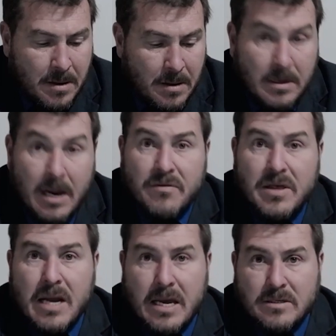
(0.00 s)

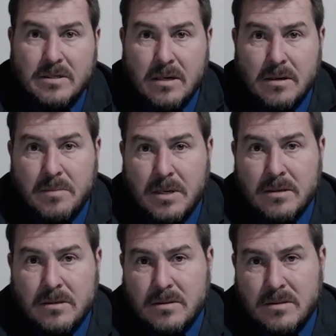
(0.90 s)
Nevertheless, I mean,
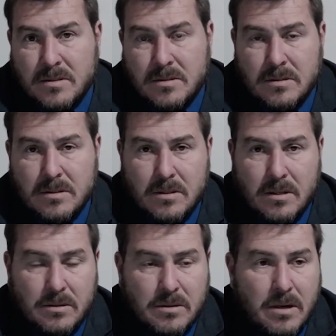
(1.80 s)
it's,
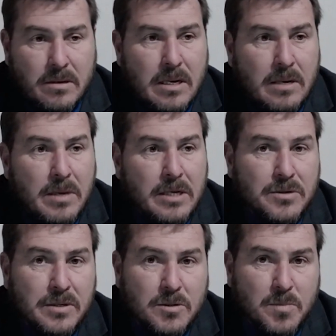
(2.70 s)
you don't need me to
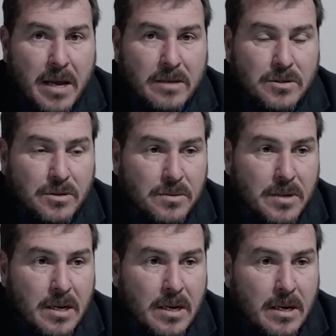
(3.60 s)
explain to you
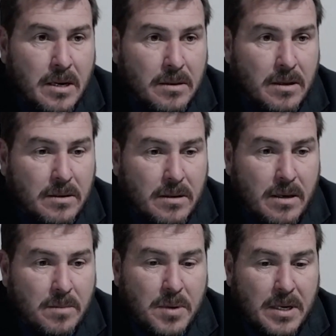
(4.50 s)
that the
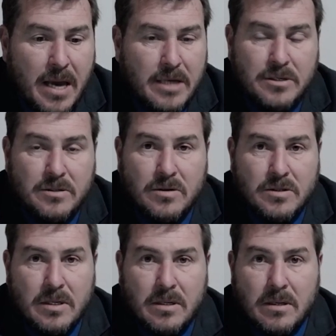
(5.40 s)
implications are
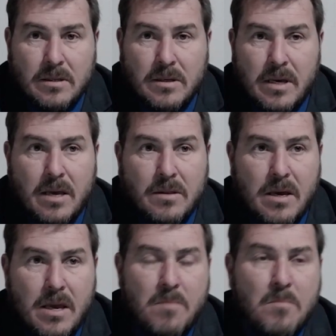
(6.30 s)
still, the
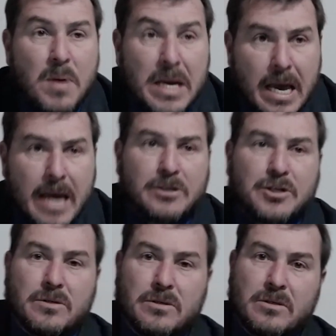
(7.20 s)

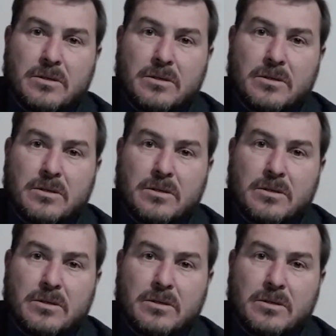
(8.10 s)
implications